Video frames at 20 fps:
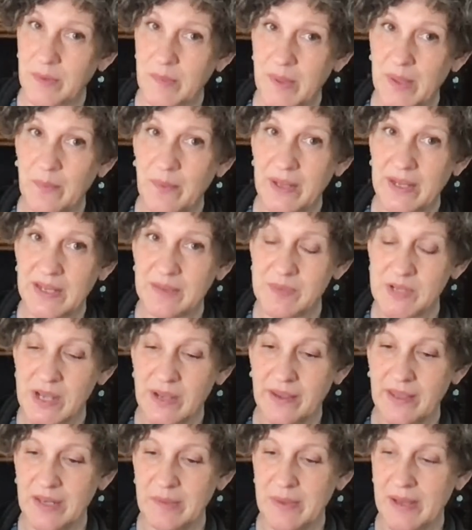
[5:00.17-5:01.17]
we may wind up
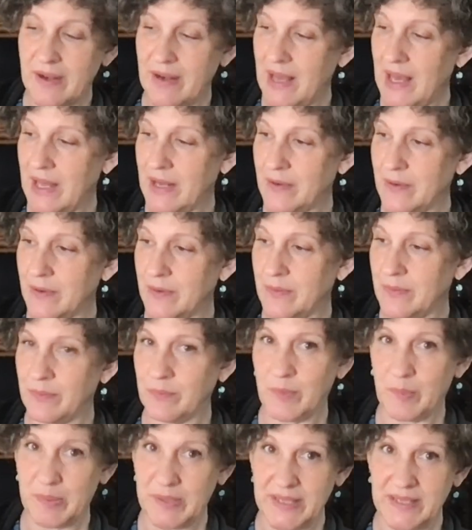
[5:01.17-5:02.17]
talking about how to
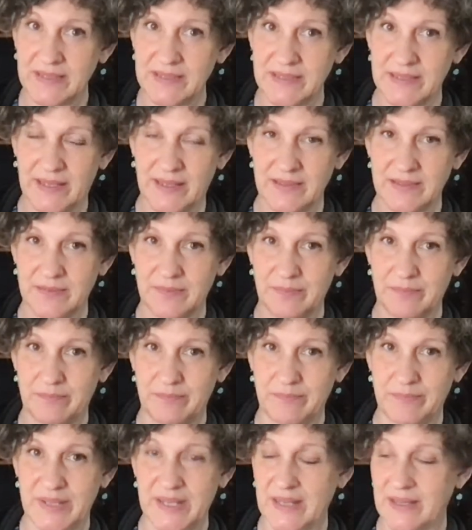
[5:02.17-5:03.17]
replace this
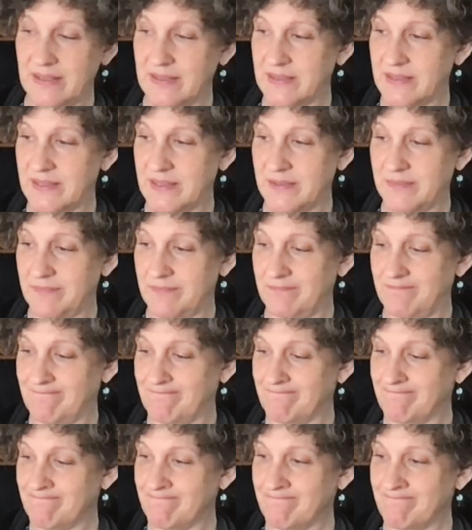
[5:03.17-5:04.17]
because
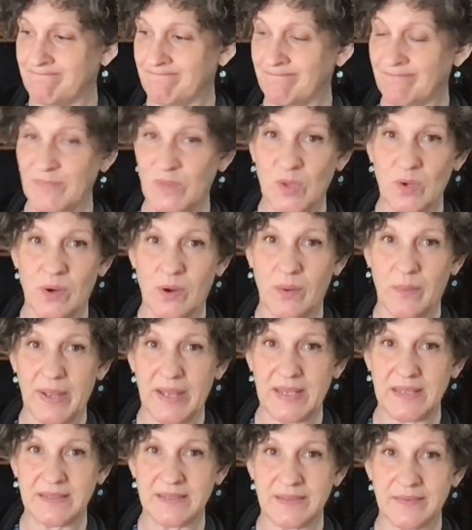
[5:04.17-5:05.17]
there are
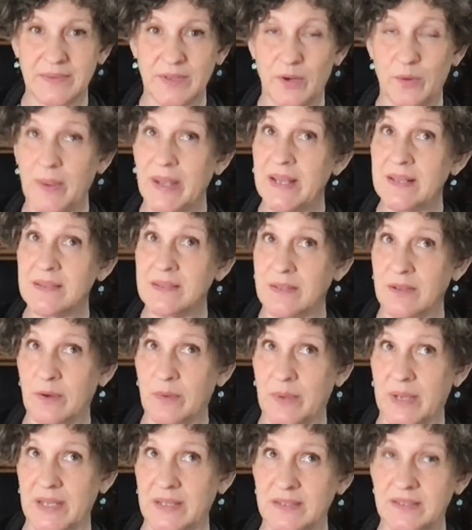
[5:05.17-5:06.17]
ways. There are ways and there
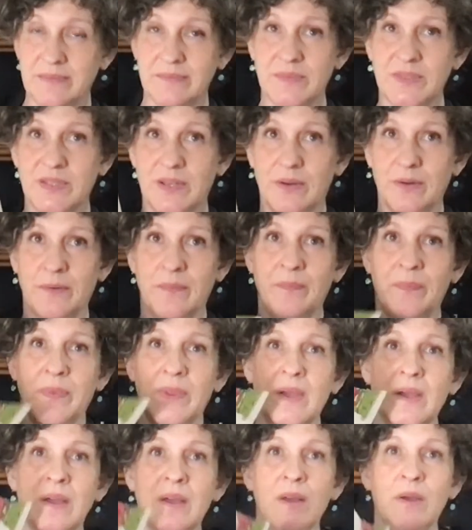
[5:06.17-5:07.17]
are ways. So
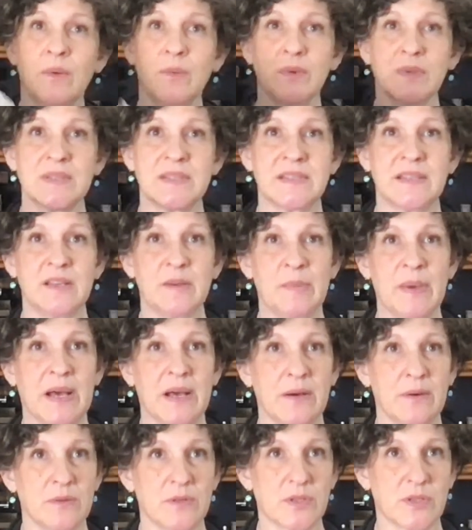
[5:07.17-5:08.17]
we'll see
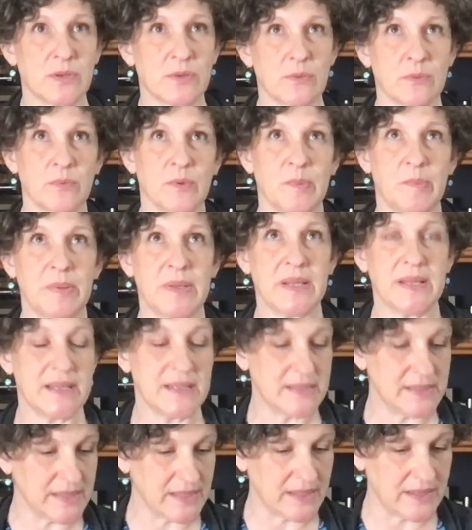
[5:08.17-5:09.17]
about
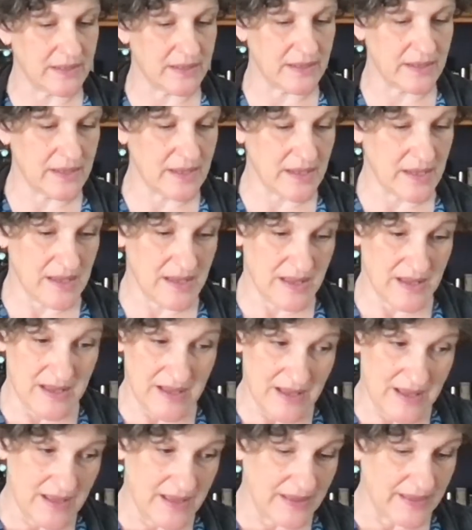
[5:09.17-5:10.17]
replacing
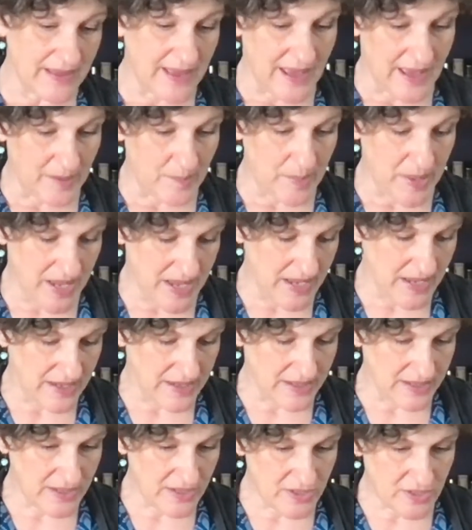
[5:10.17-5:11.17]
that
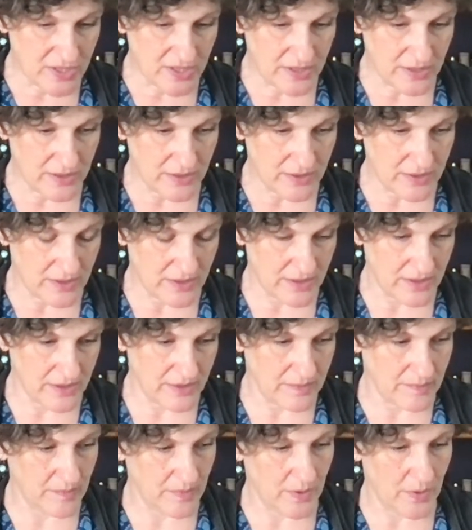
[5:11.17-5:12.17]
page.
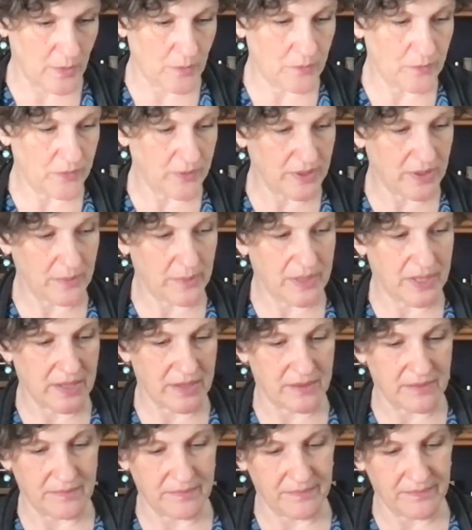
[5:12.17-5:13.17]
Hopefully we
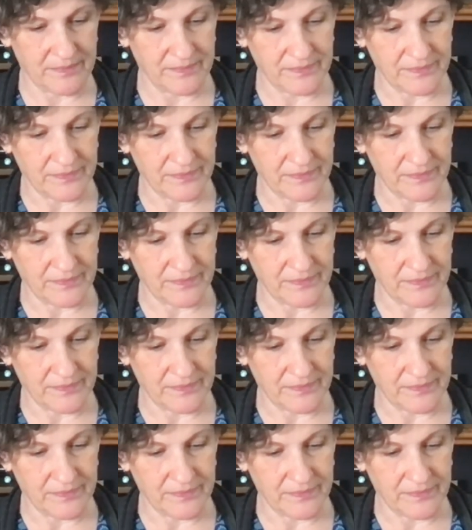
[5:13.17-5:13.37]
can,